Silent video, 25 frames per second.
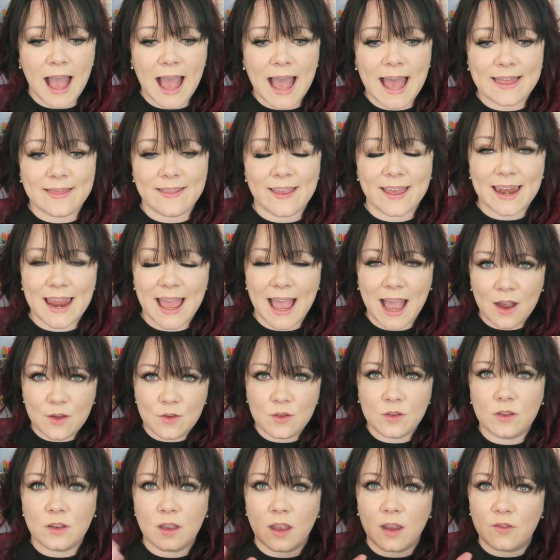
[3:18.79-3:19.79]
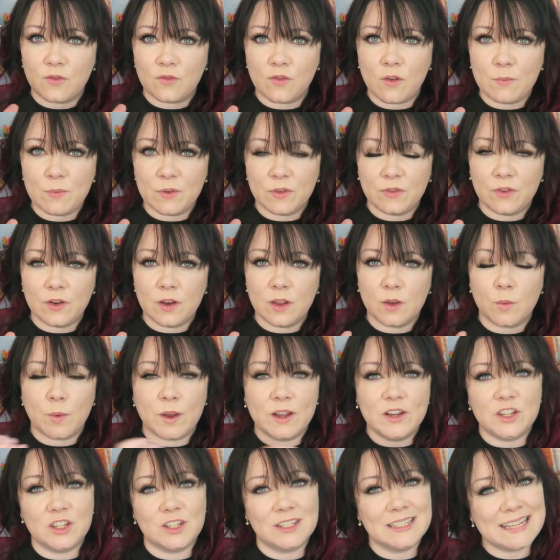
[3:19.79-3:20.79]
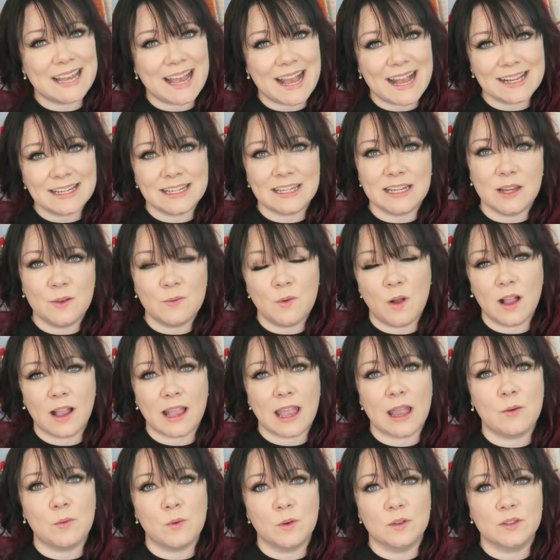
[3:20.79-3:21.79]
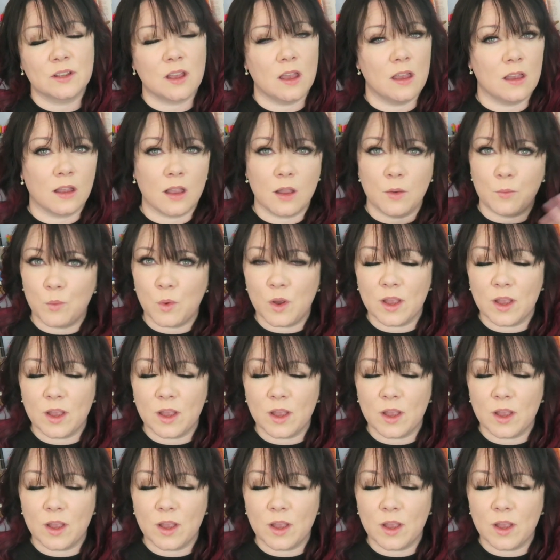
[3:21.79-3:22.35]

and then how you can go from a full equation to actually work out what's going on,